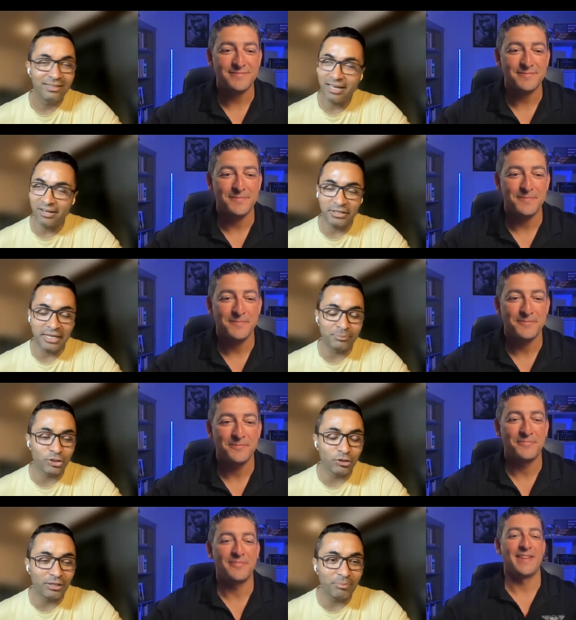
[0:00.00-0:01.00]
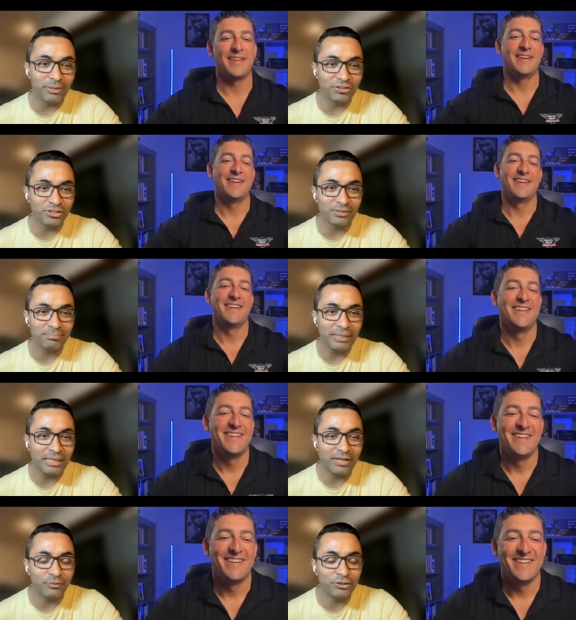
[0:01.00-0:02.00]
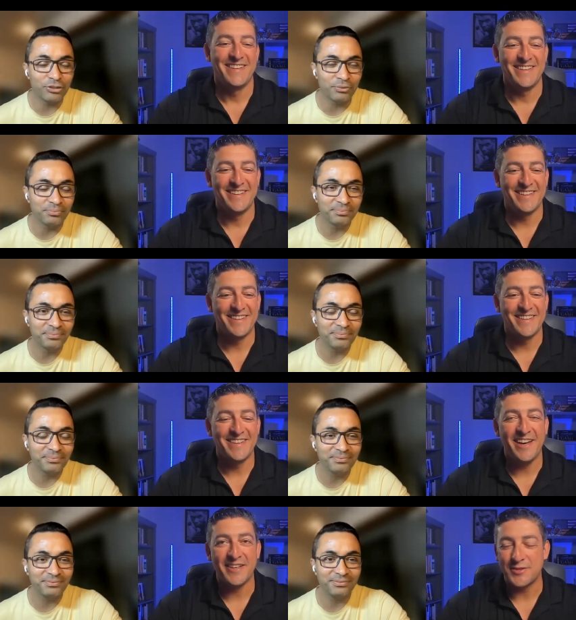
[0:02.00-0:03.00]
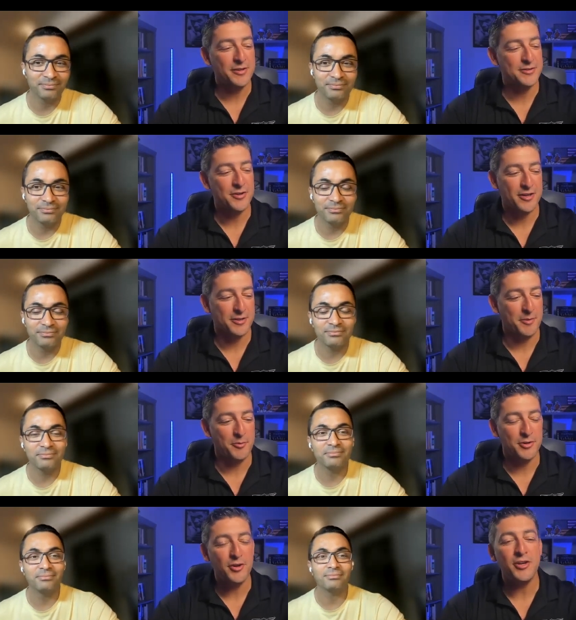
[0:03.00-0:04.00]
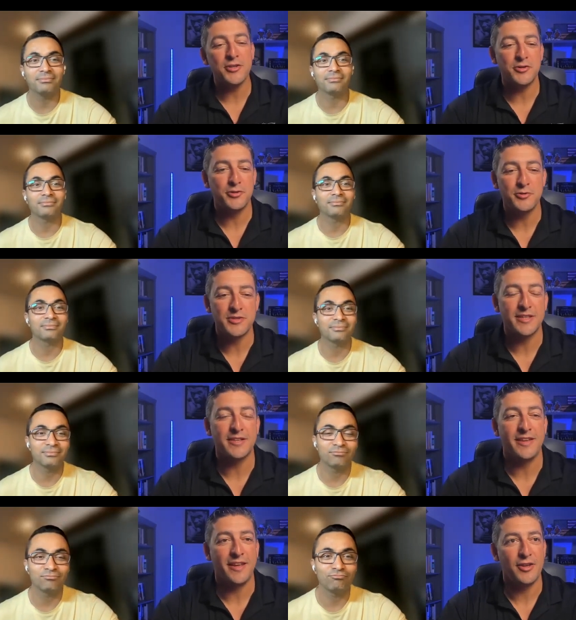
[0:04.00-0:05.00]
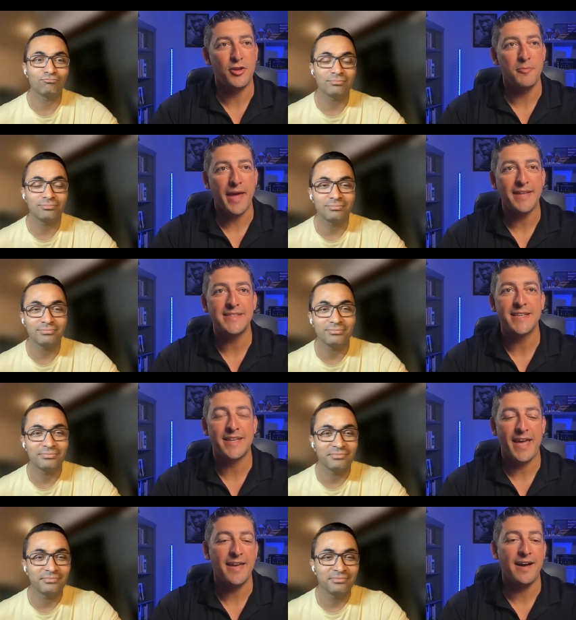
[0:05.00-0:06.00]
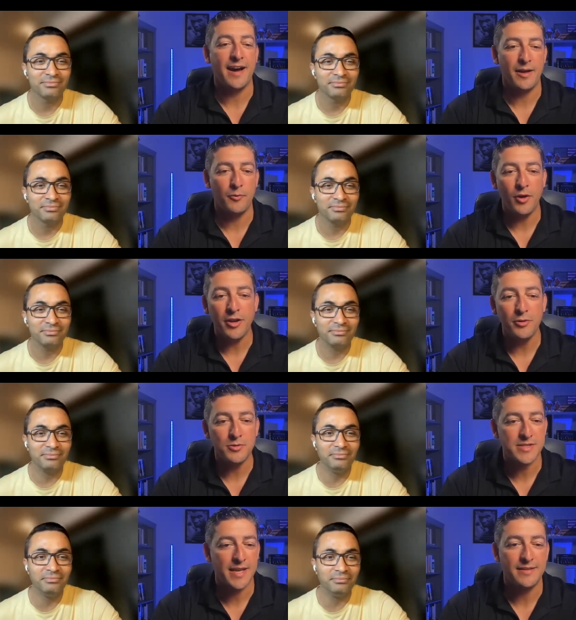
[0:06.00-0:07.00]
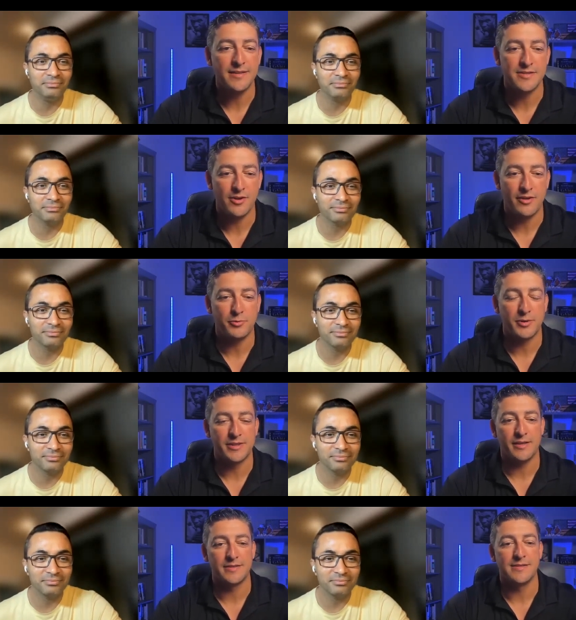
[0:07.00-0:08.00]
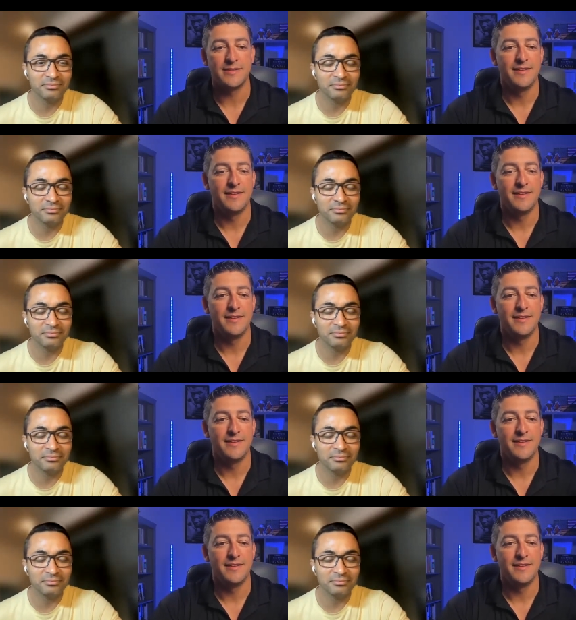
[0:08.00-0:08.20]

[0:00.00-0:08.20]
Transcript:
Speaker 1: Eric, absolutely pleasure being here with you.
Speaker 2: Yeah. So, talk to me. When you're introducing Humantic AI, what do you say the software does?